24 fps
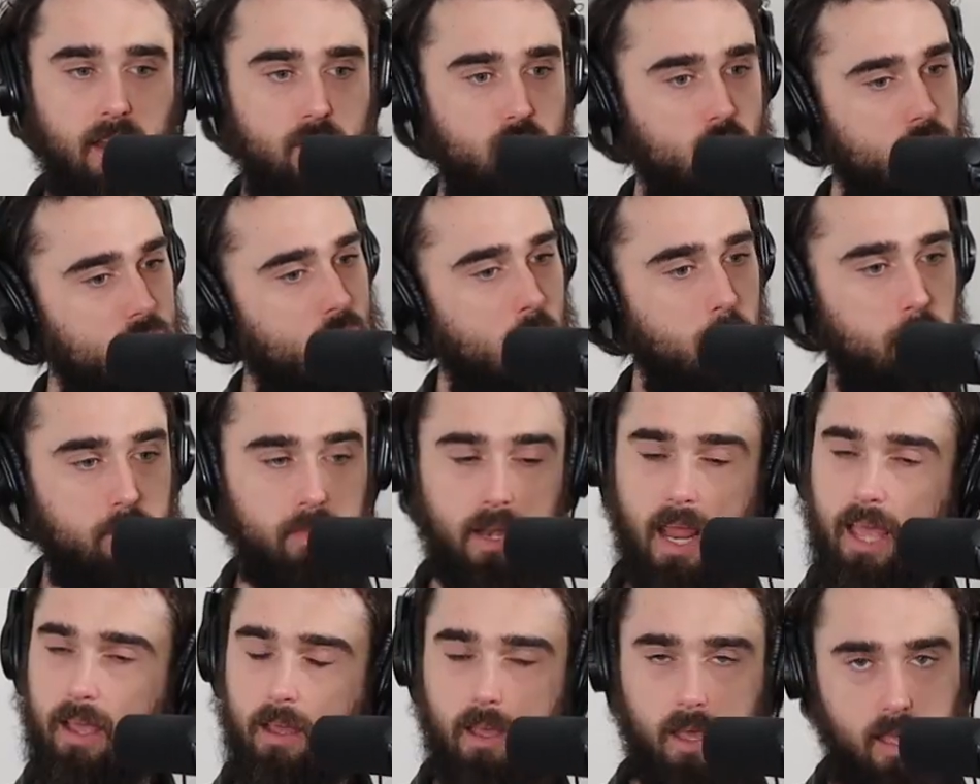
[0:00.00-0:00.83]
just
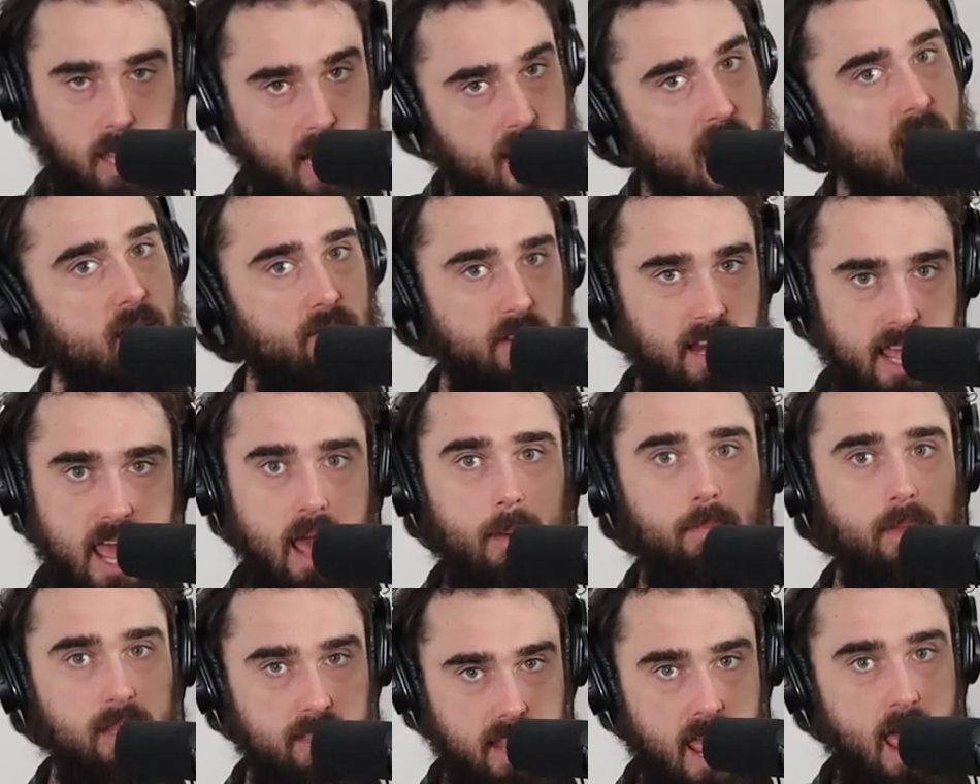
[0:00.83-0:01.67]
11
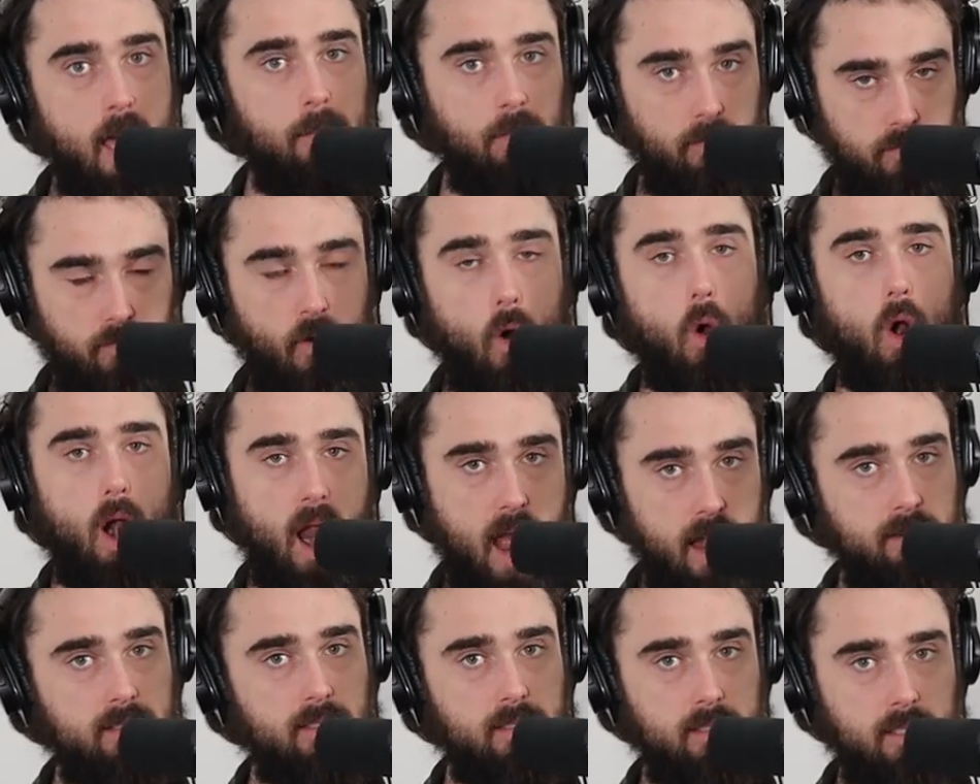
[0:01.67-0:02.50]
a.m. the day
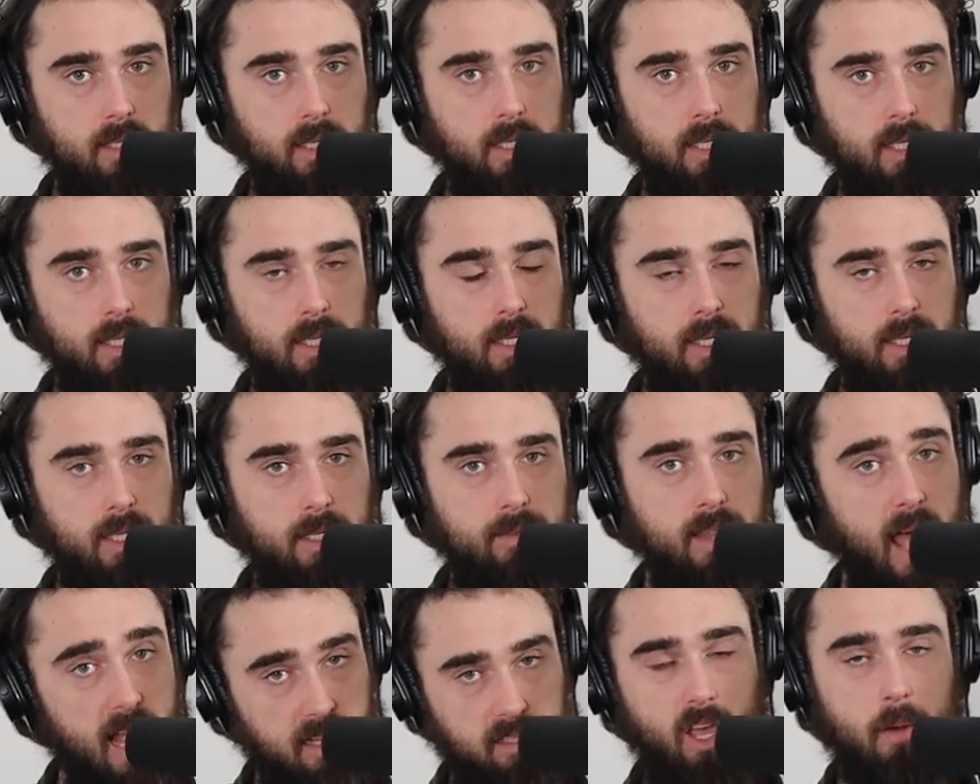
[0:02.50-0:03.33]
beforehand.
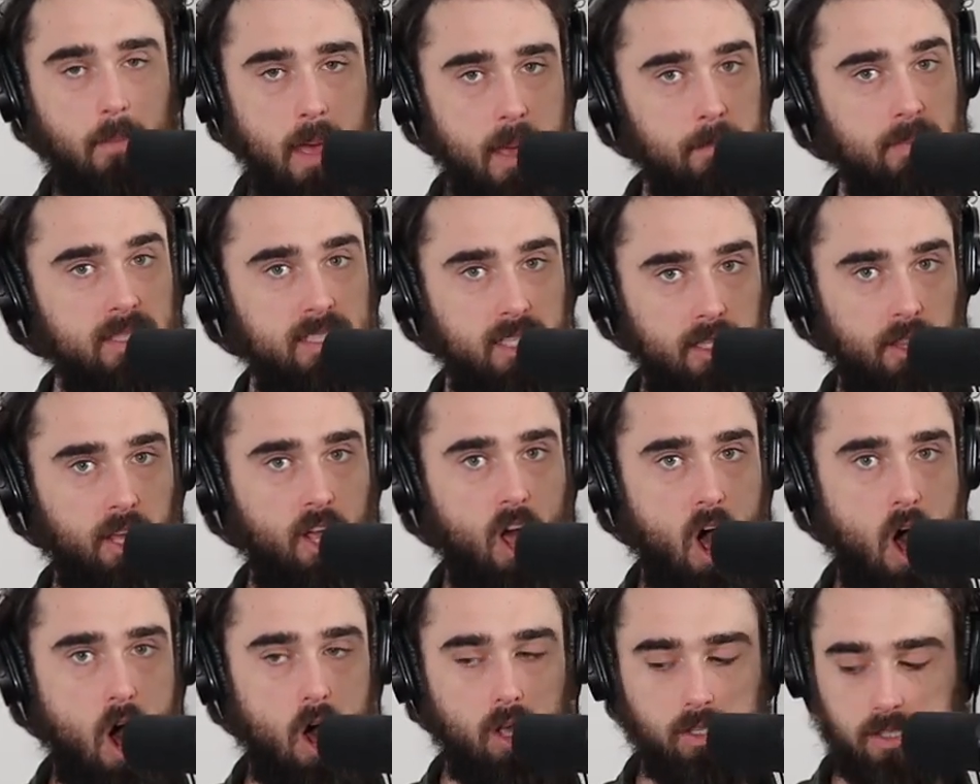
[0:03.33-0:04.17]
That's commitment to
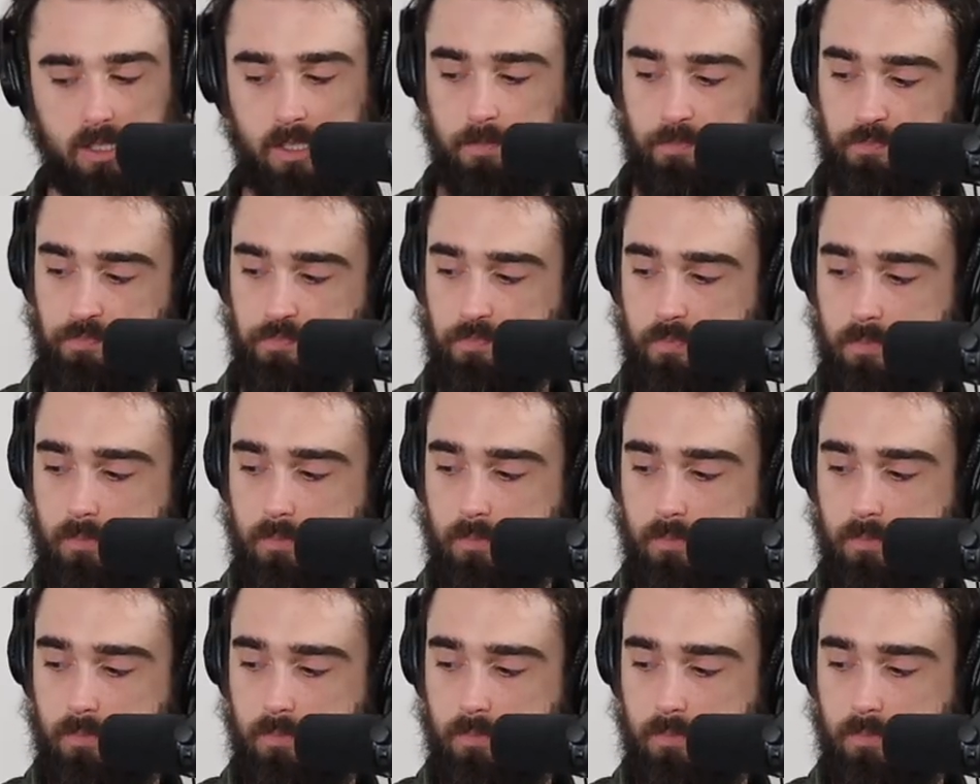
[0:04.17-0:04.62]
the cause.